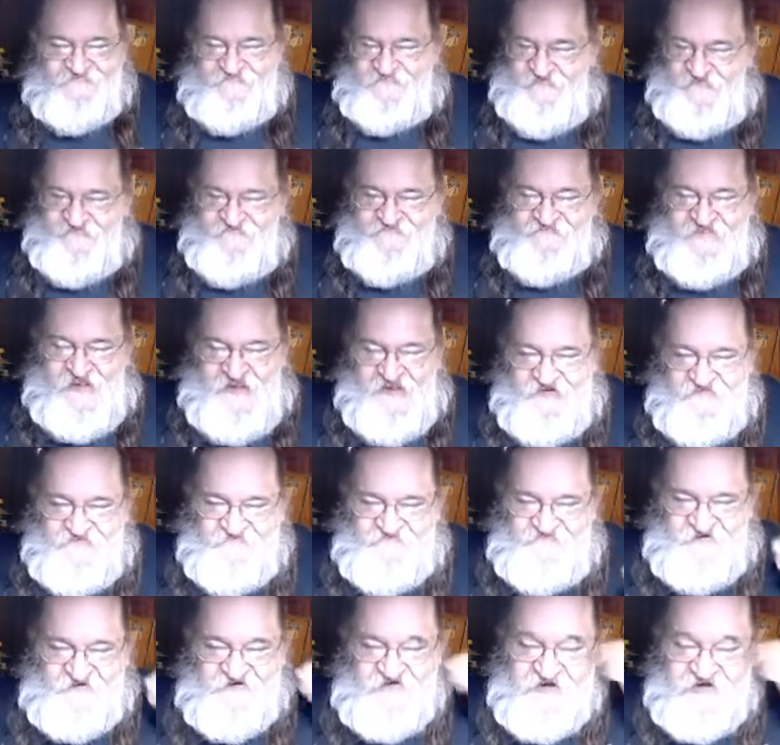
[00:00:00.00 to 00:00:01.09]
15
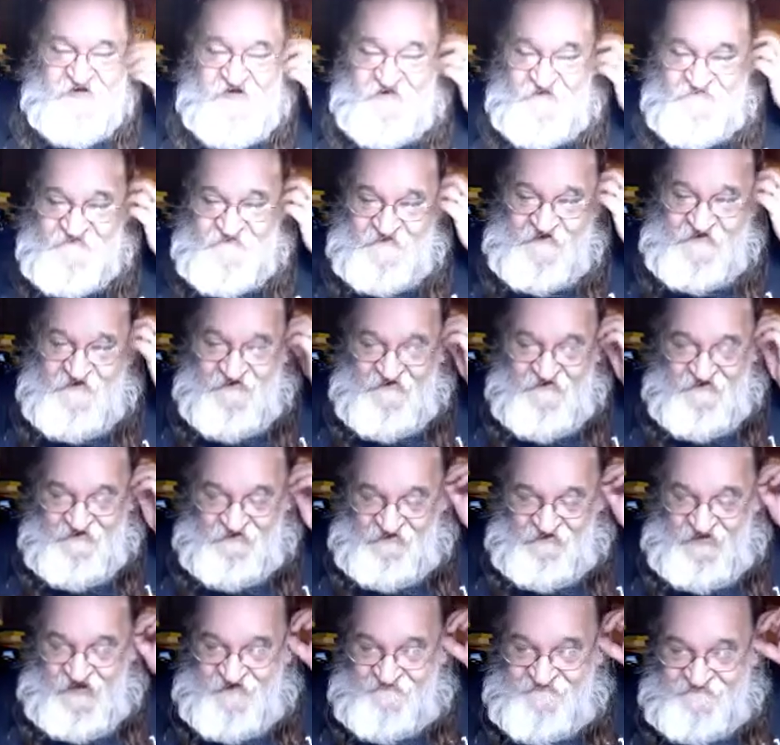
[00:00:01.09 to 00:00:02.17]
videos,
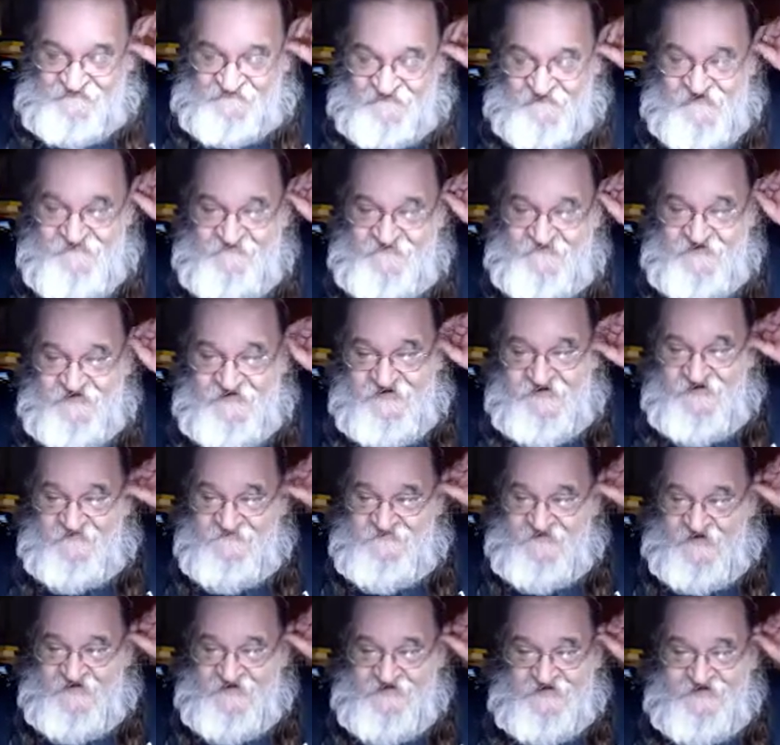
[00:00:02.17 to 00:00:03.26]
live stream
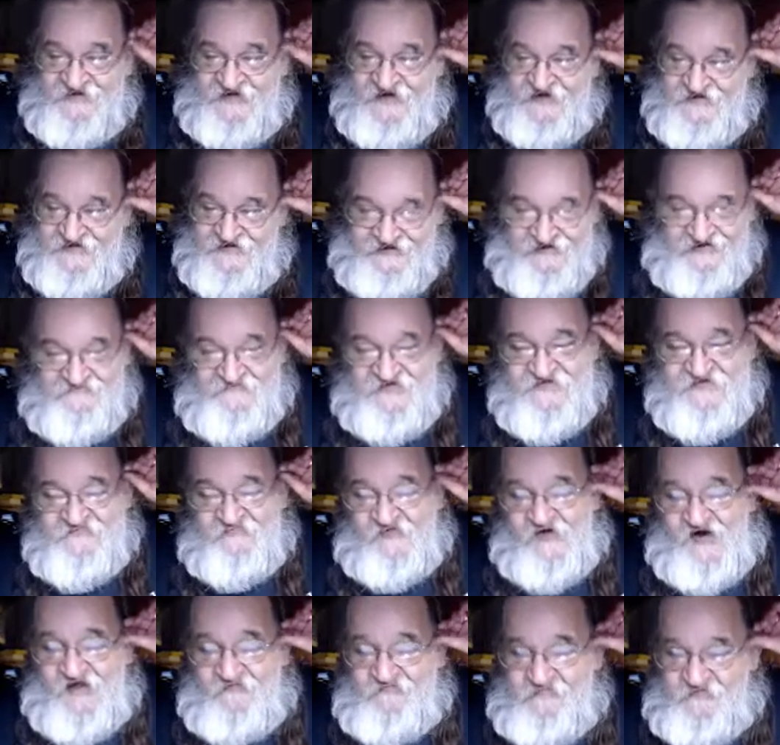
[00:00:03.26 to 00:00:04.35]
videos I didn't have any
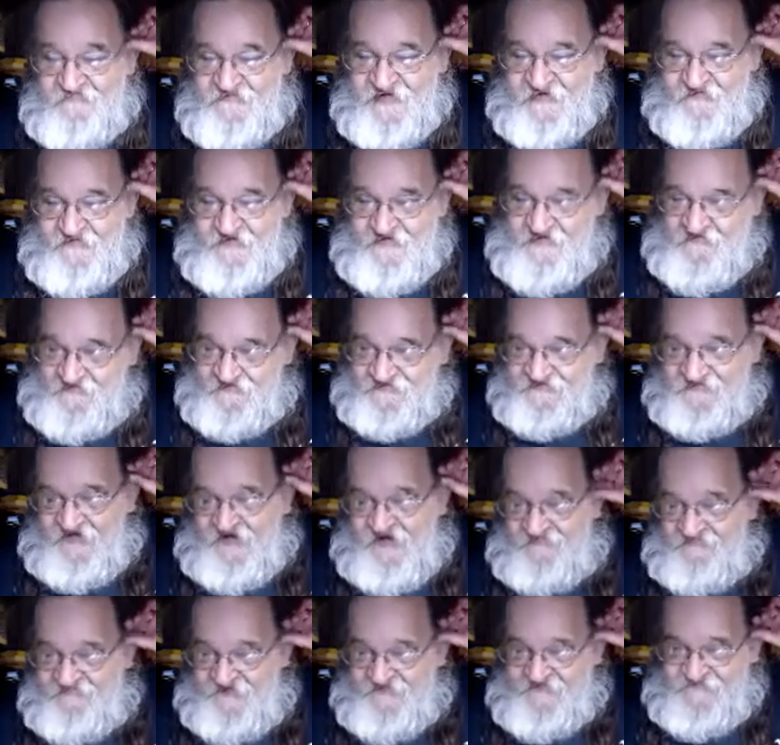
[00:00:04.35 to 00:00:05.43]
problem coming up with
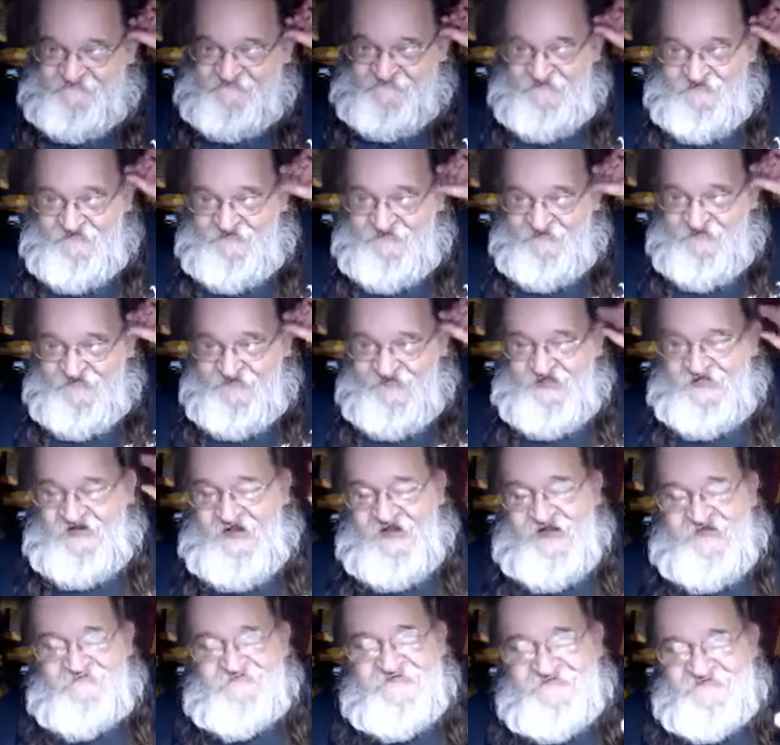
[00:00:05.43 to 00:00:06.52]
topics. And I'm